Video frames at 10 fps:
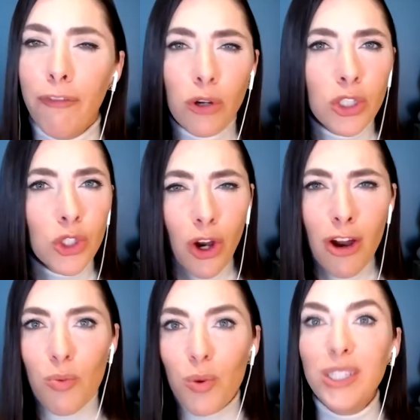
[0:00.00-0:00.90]
for
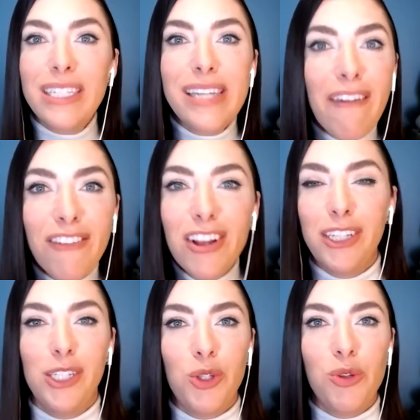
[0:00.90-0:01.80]
sure, we'll
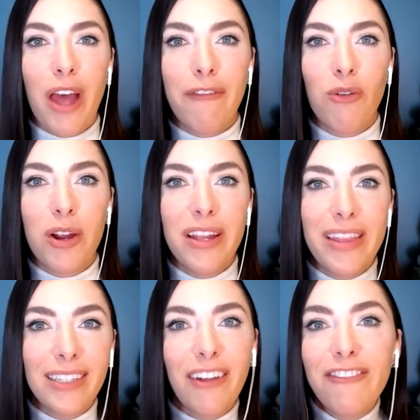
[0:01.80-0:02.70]
definitely do that for you.
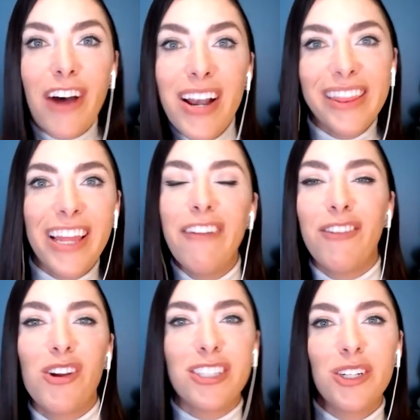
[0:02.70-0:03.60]
That's a fun thing
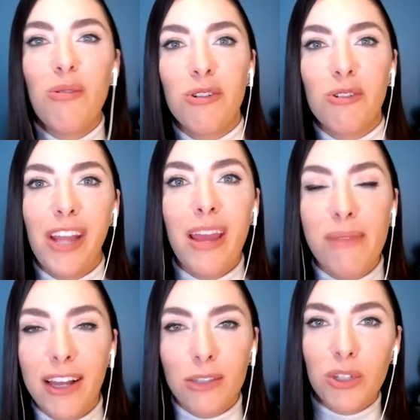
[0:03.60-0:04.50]
for us to go and create
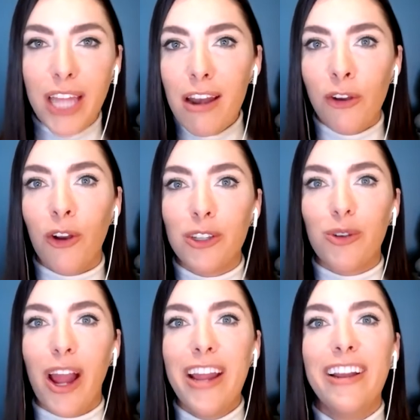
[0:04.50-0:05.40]
because we're data nerds,
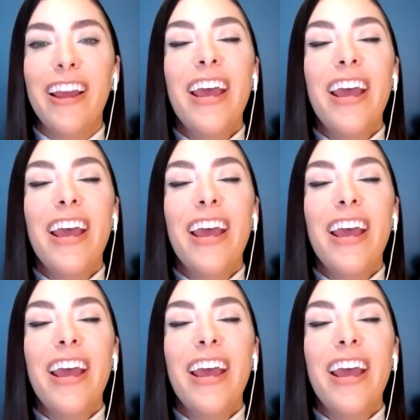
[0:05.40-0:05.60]
right?